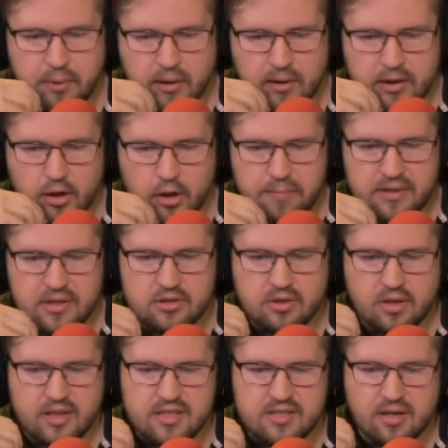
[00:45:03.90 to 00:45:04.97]
Pulling open the
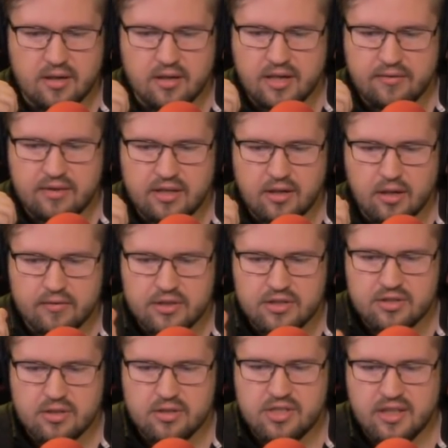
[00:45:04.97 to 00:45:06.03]
jar, he turned everything over,
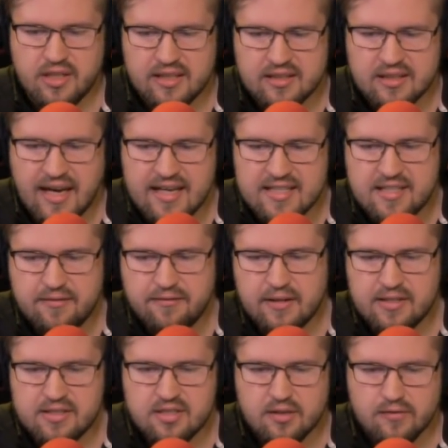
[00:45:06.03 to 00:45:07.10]
searching. At last, he
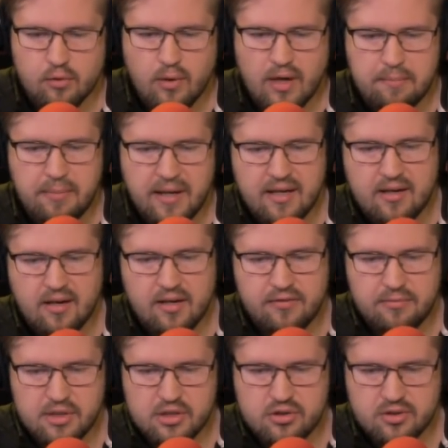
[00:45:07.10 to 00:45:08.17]
found a silver-white bank card
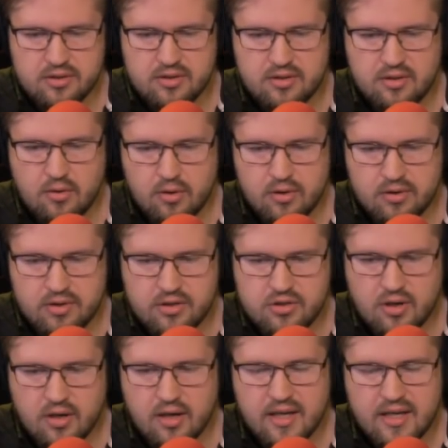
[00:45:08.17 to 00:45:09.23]
from the corner of the
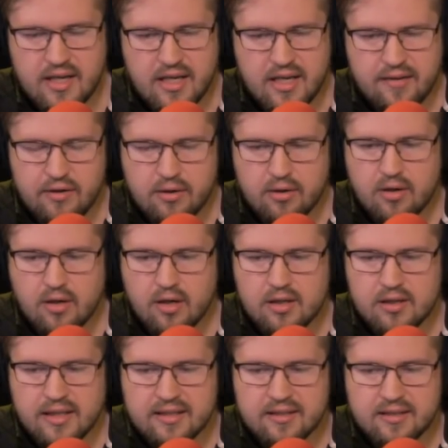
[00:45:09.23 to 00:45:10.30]
jar. If he recalled
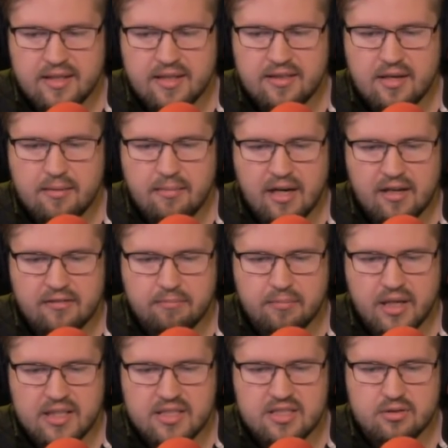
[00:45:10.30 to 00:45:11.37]
correctly, the amount of
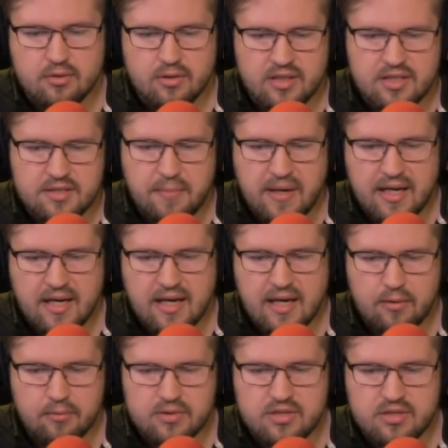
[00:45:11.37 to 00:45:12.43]
money stored in his bank
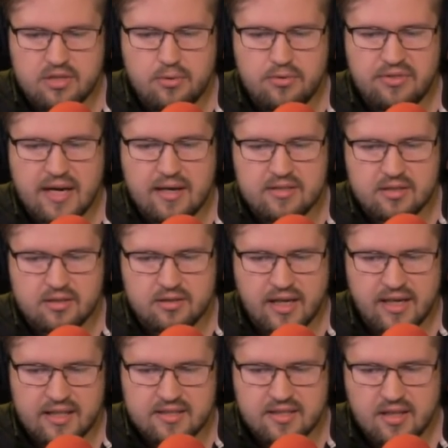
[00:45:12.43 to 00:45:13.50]
account was 2,000
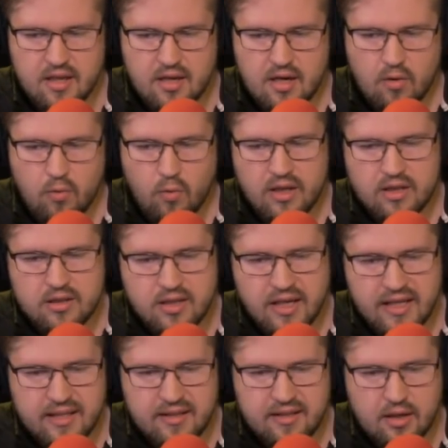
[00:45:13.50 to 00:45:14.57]
credits. 1
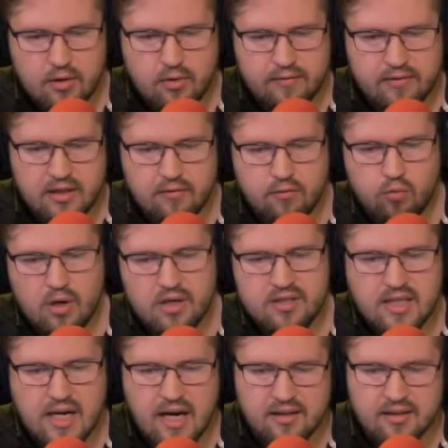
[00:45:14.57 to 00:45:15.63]
credit, the equivalent of
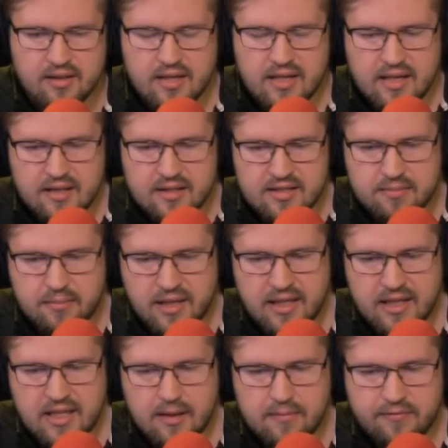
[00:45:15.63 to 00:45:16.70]
$1. This money
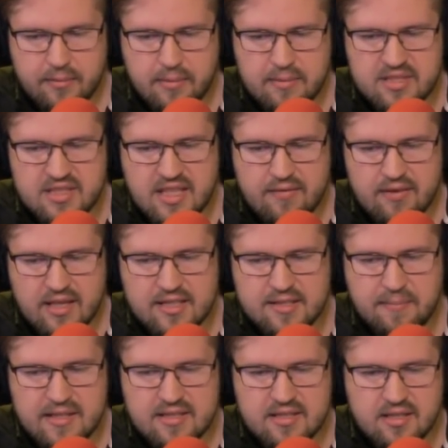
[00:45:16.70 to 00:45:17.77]
had come from him saving
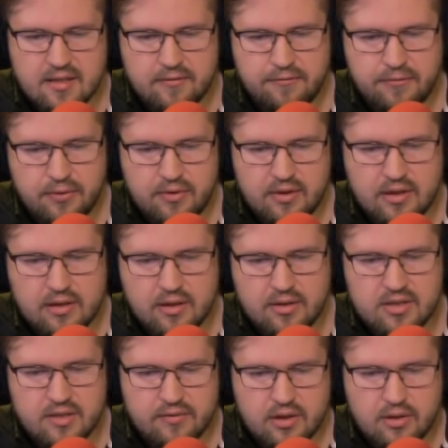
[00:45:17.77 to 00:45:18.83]
expenses on food and
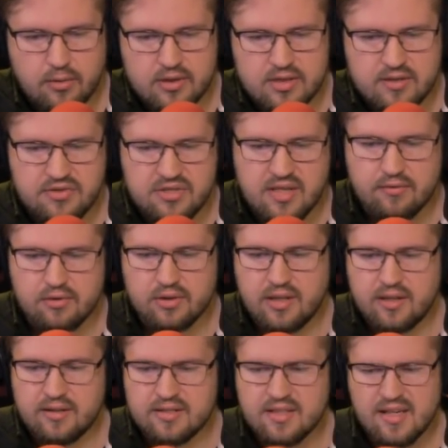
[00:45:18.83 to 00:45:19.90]
clothes over the course of several
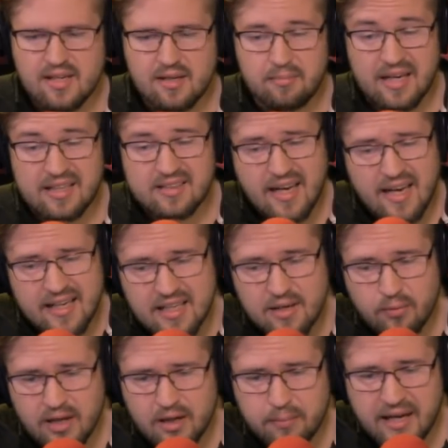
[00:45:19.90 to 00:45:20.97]
years. Back then, he
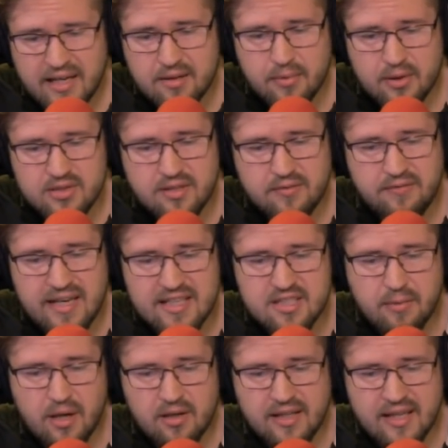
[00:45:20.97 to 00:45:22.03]
wanted to buy the most advanced
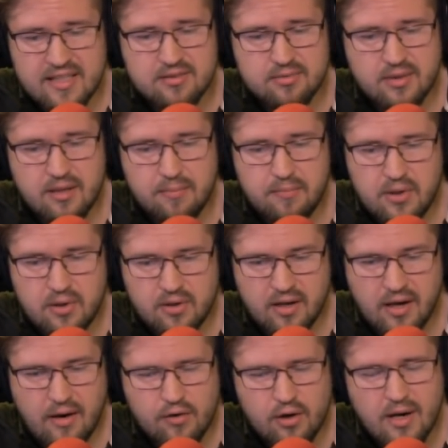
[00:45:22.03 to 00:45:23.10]
Model X3 computer.
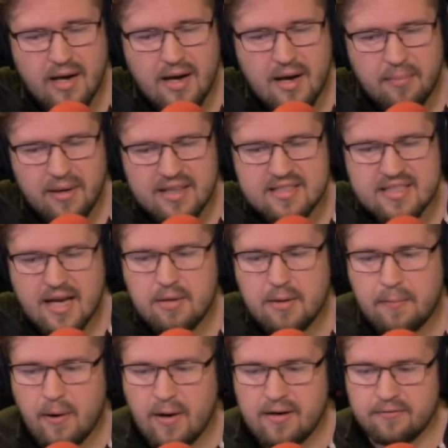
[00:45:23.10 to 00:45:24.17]
However, by the time he
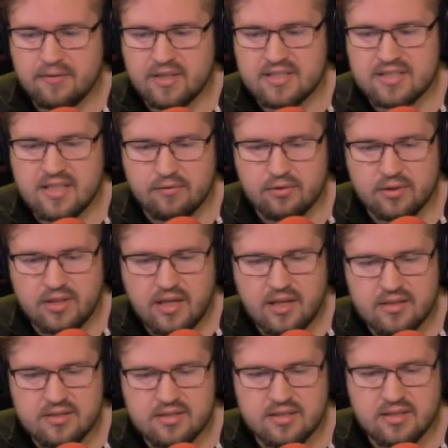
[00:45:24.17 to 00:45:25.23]
paid the several
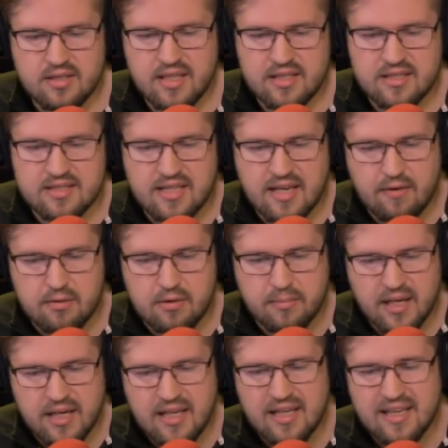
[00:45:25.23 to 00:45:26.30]
years needed to save up the
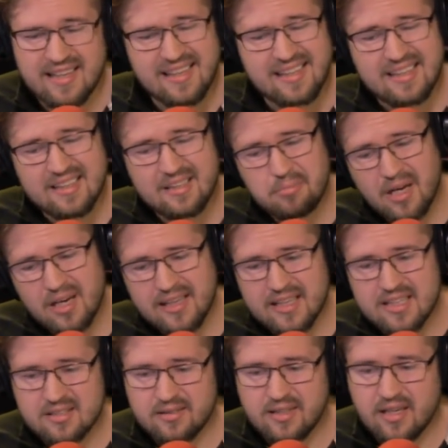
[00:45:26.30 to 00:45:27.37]
money, the Model
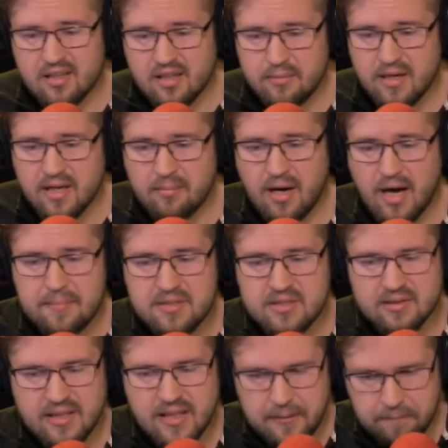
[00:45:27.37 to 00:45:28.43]
X3 had already become
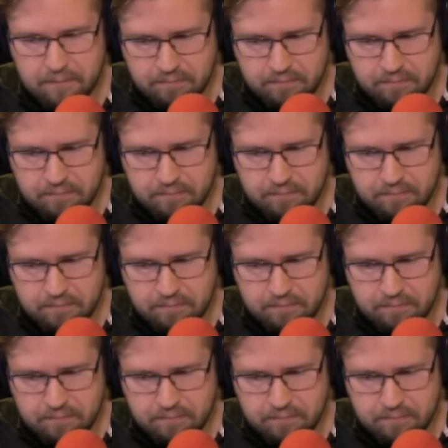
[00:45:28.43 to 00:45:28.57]
obsolete.